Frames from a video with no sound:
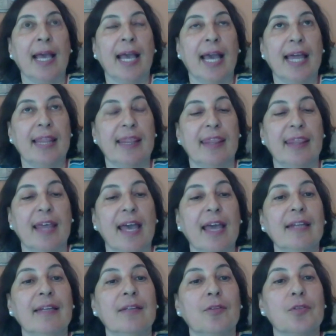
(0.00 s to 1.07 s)
And then
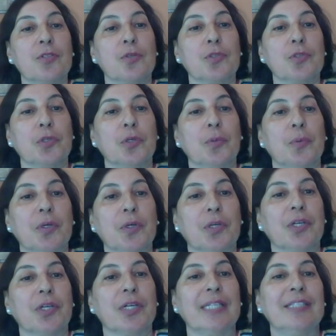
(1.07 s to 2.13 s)
the social
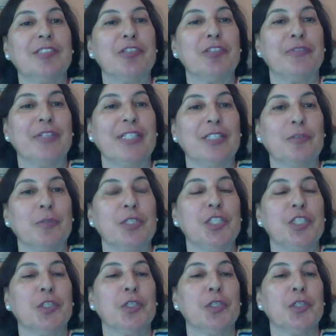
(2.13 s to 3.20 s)
worker intervened when
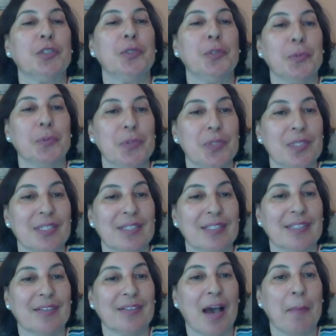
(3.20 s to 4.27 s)
she heard the news
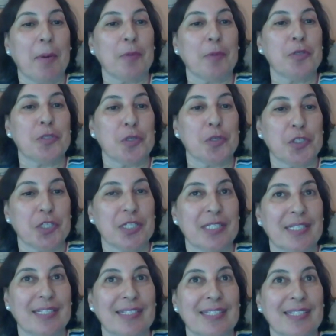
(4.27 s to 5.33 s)
about the surgeon.
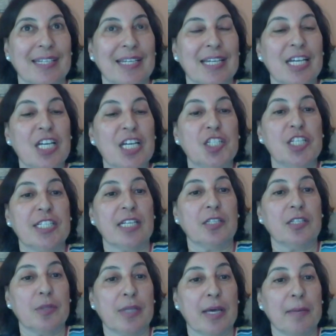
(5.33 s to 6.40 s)
She said
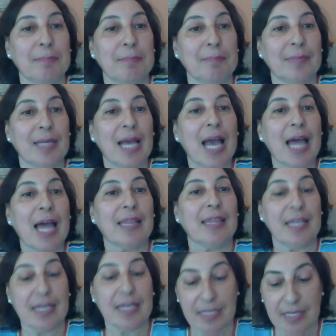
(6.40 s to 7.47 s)
to them,
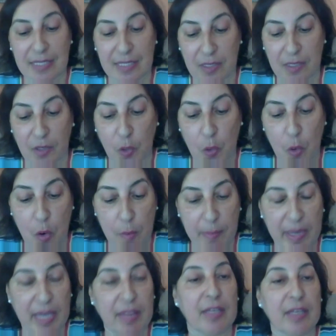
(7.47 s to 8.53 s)
"This room
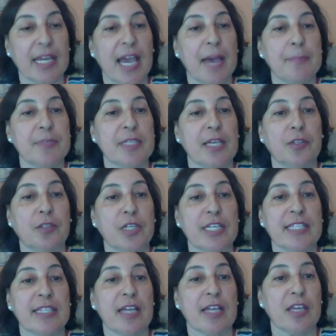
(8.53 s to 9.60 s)
in the rehab center
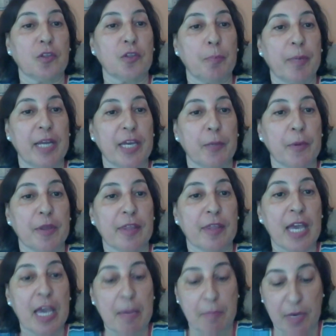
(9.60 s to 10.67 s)
is nothing to play with,
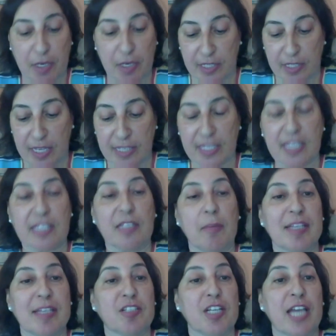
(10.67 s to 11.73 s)
because this is the
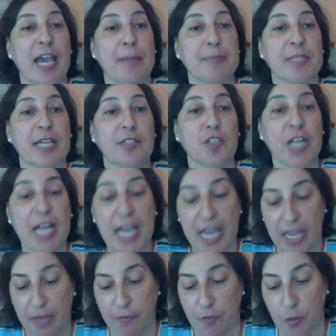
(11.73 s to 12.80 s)
best rehab center.
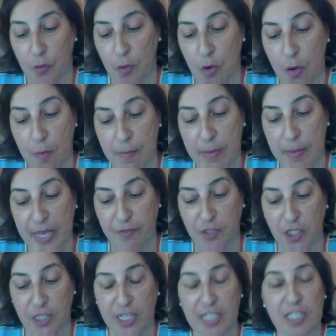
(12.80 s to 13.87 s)
If
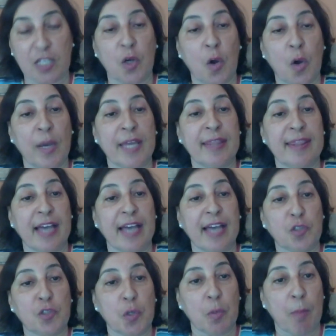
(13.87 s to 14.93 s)
she doesn't go in that
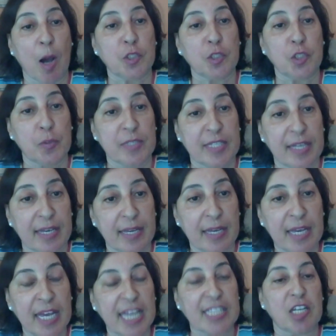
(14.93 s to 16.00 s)
room on Tuesday,
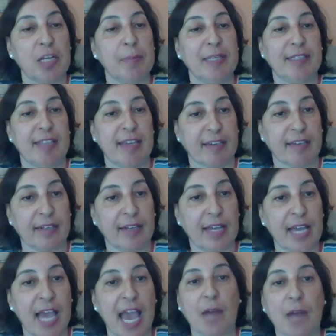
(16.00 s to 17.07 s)
it's going to be taken,
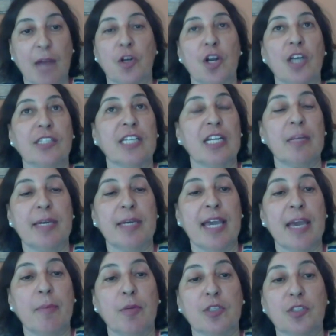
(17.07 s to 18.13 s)
and we're not going to be
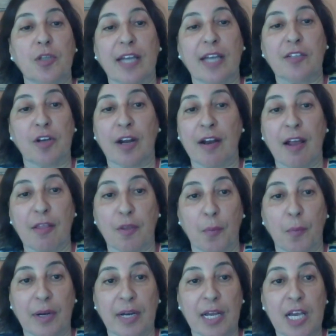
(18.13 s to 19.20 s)
able to get her another
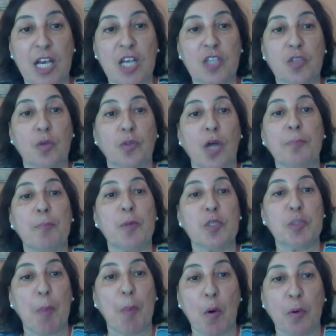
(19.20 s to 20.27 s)
one. So don't
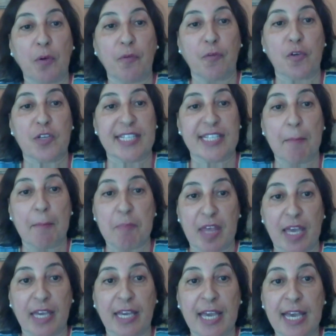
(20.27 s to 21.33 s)
postpone for
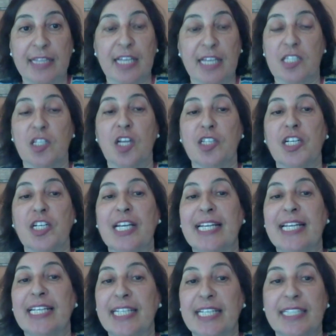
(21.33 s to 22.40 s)
something that's not
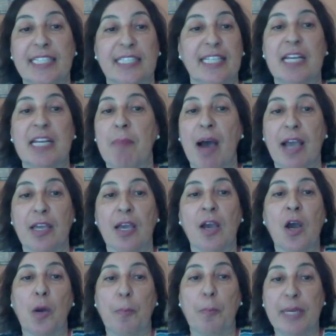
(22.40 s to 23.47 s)
really needed, in my
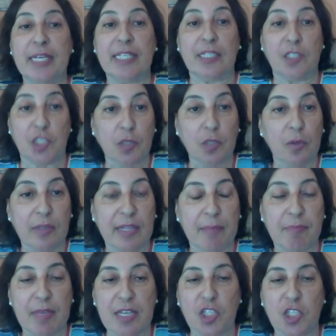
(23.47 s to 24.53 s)
opinion." She told
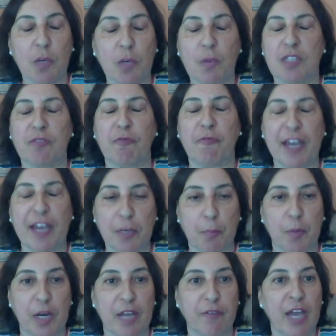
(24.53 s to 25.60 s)
them this. She was very
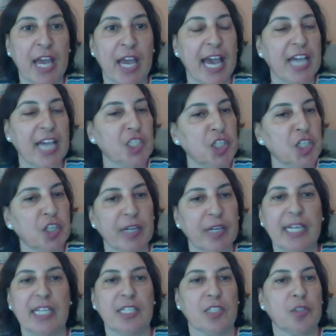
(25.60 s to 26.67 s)
brave, and she
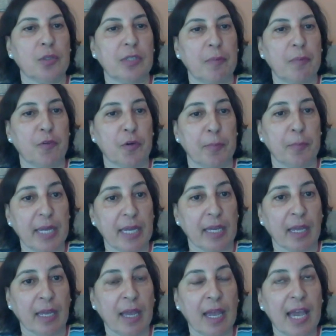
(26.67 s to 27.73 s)
really stood up for me.
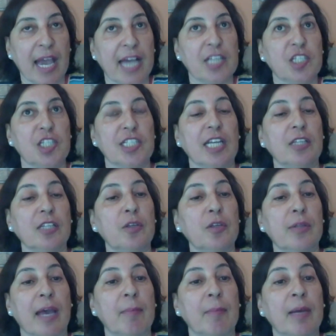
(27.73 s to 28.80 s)
And she said to
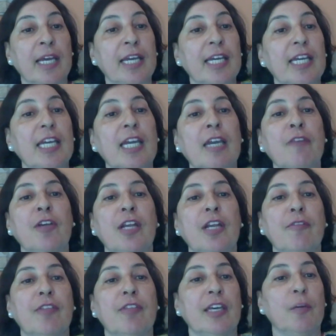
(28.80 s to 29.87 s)
them, "Even
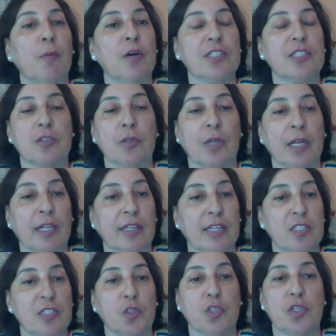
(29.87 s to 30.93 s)
if he wants to, like
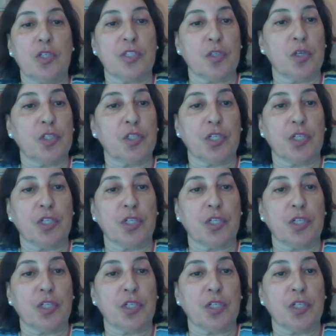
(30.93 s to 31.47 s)
this surgeon